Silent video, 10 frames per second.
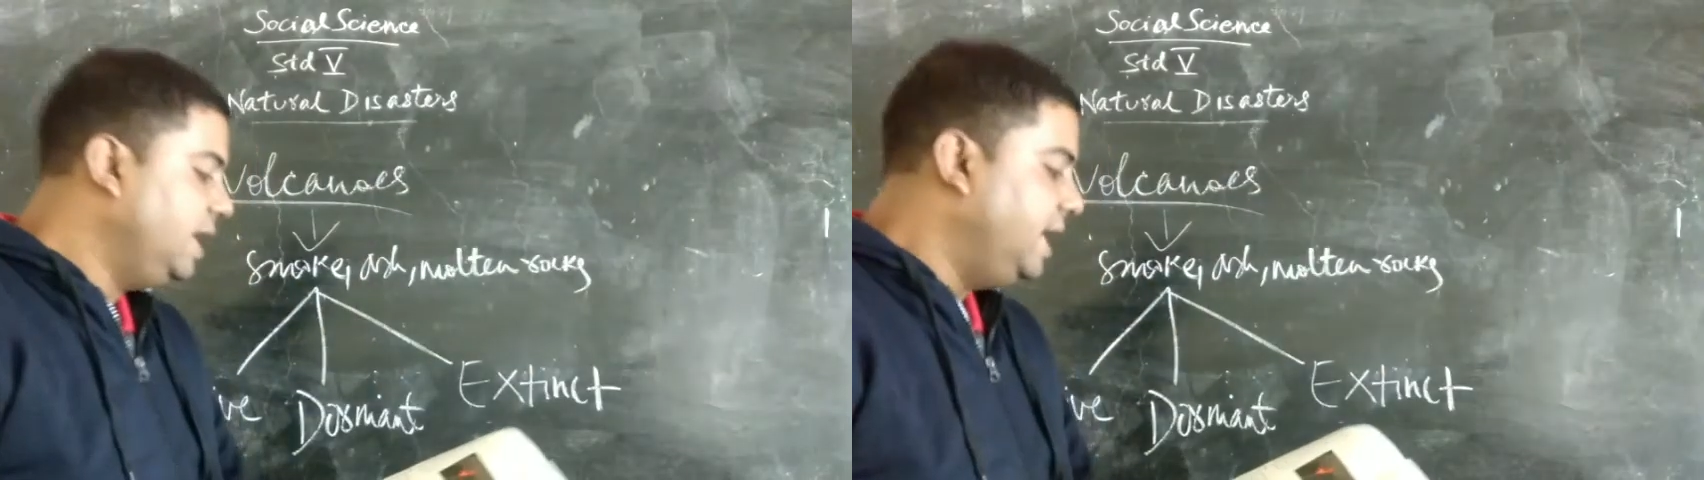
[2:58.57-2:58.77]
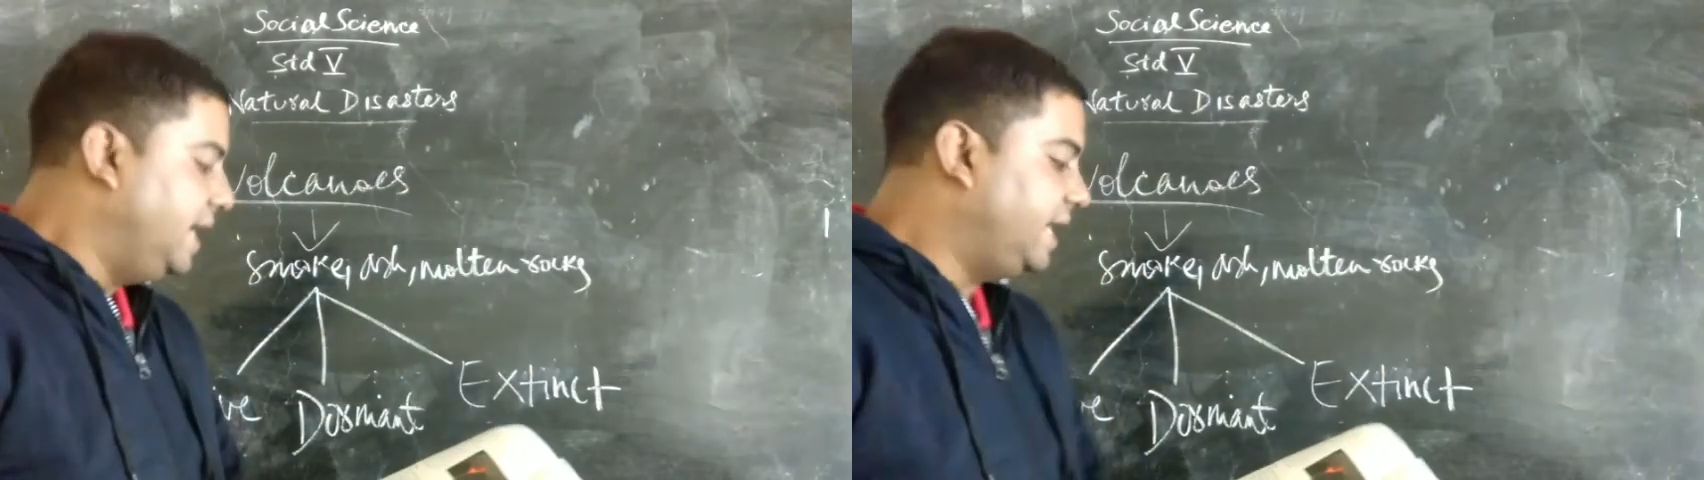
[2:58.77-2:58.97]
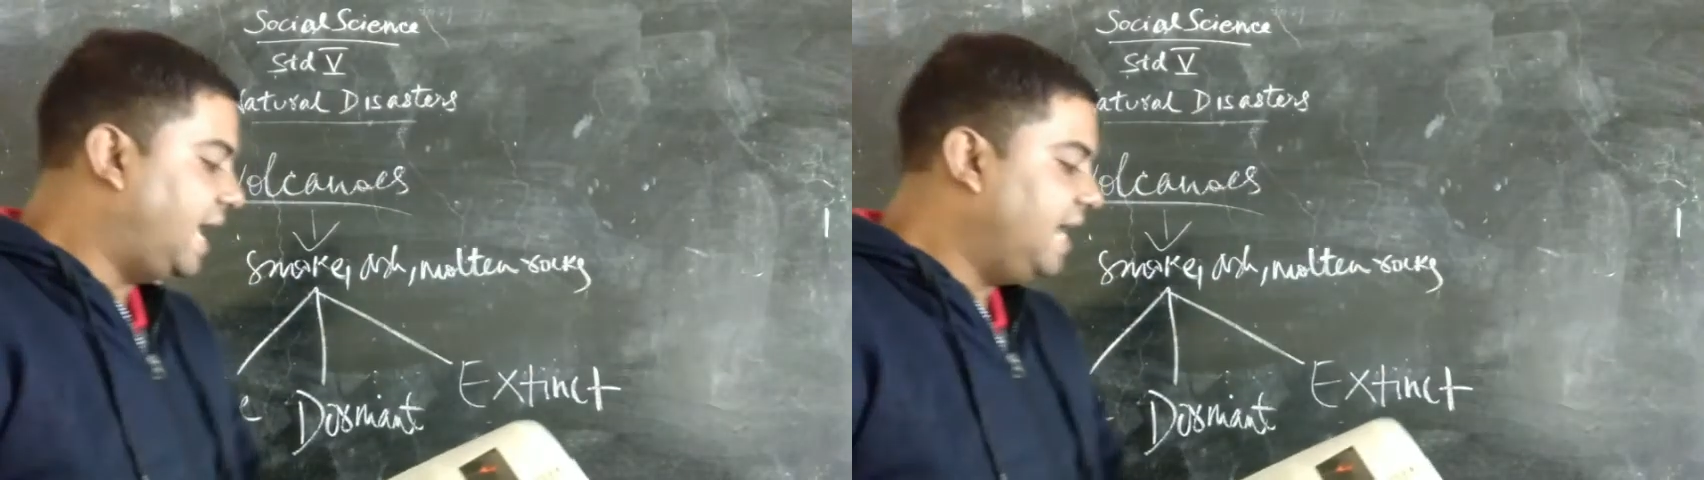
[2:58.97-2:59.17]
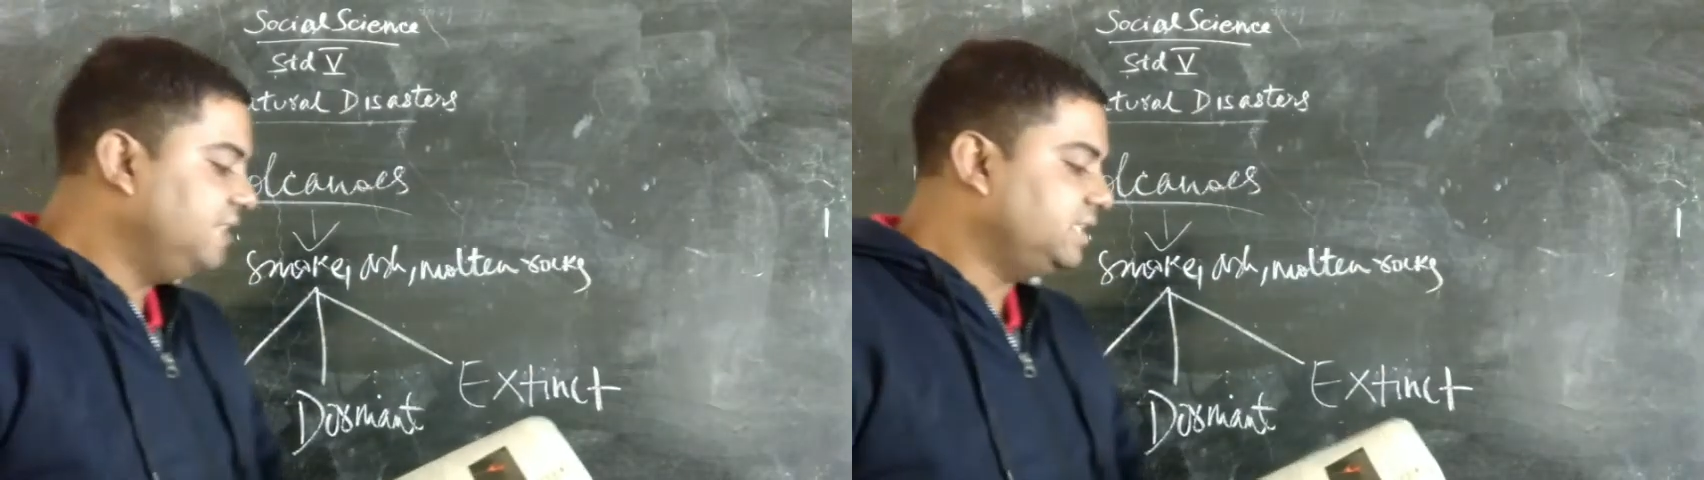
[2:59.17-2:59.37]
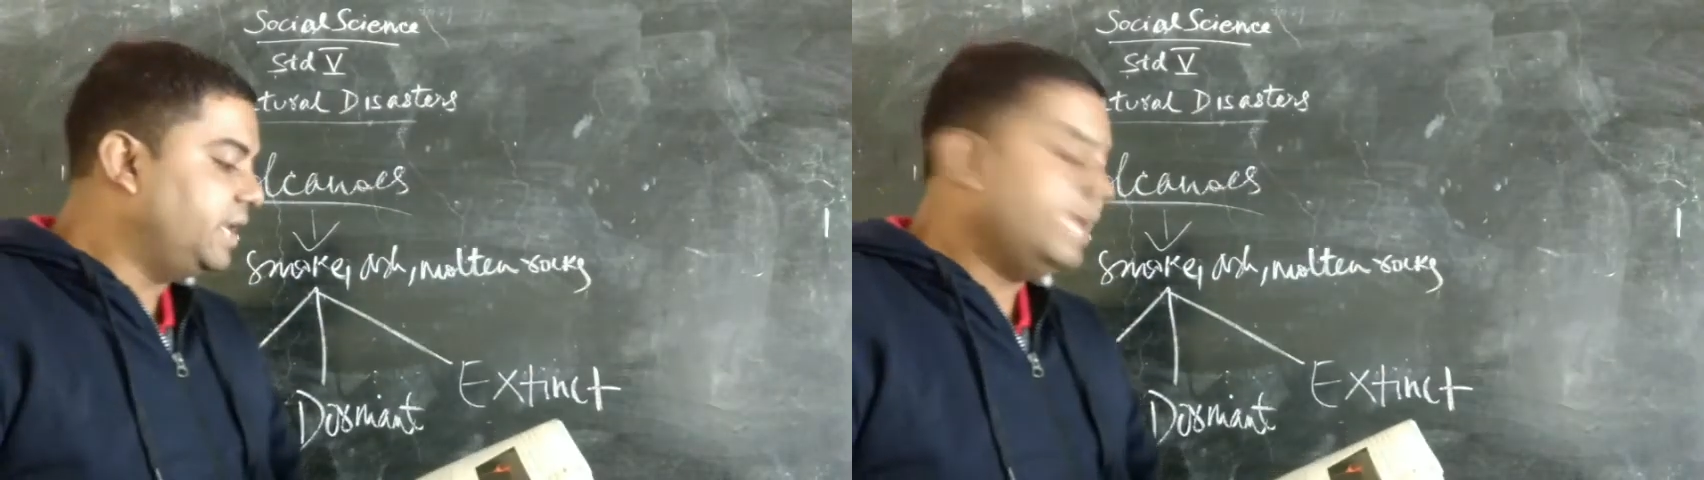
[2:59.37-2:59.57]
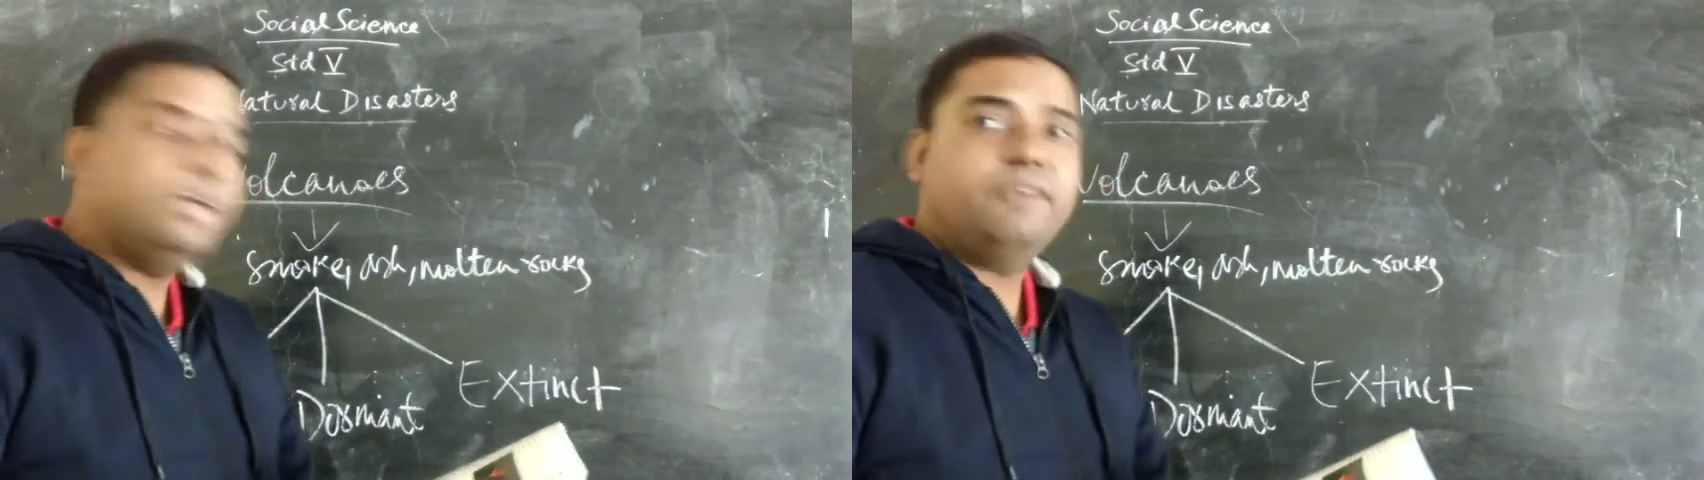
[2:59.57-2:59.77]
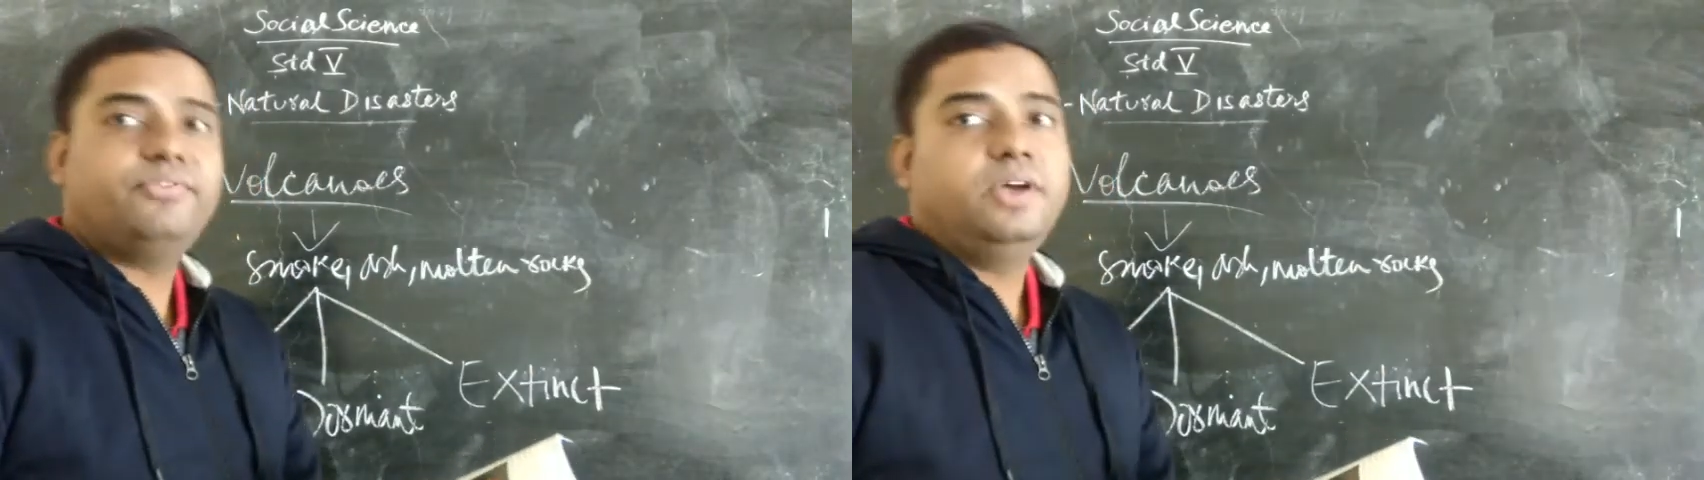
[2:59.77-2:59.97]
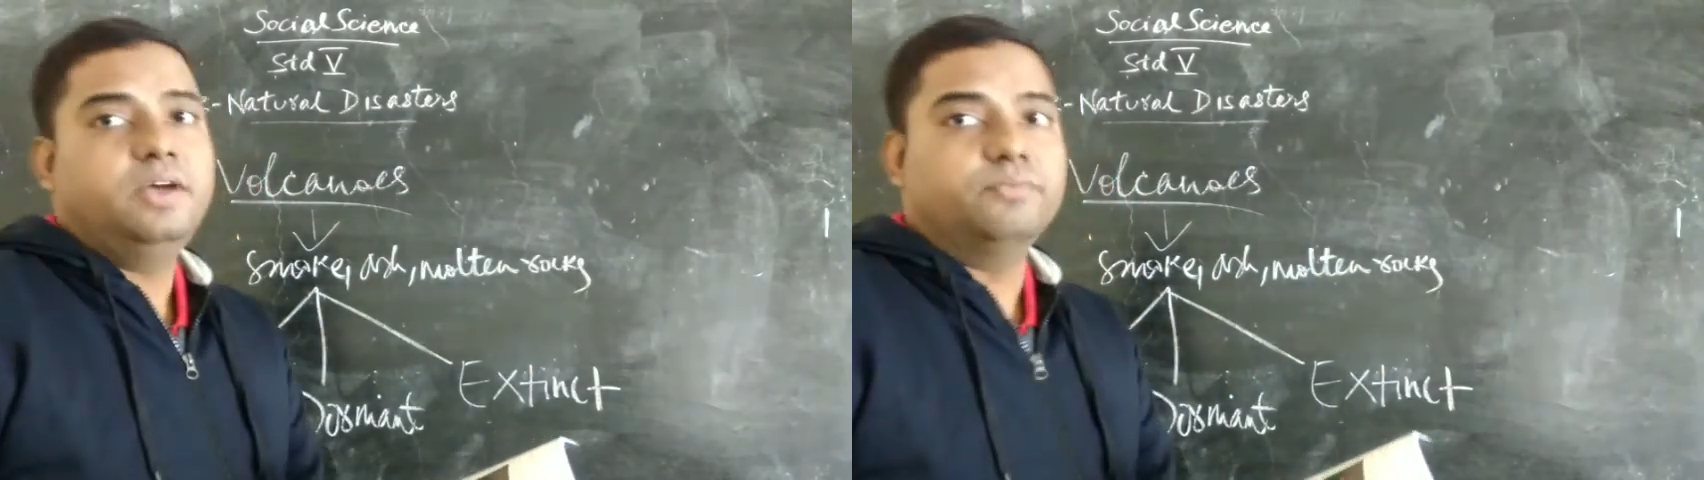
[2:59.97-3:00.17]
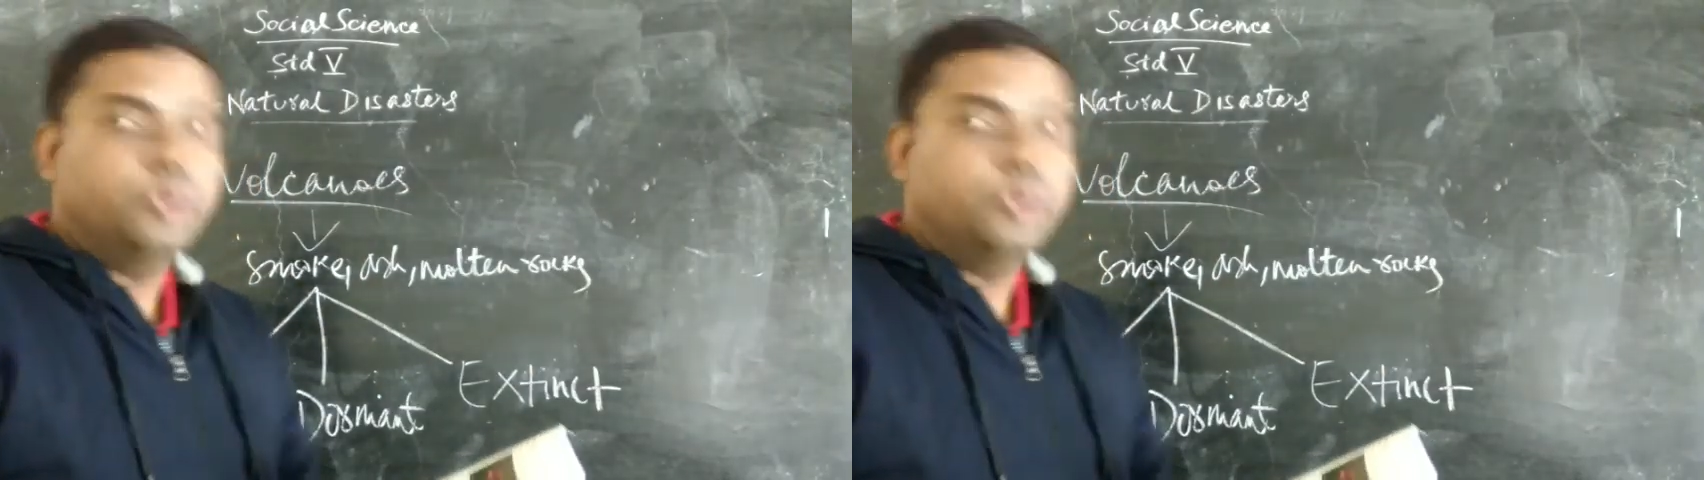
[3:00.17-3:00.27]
it has a ring of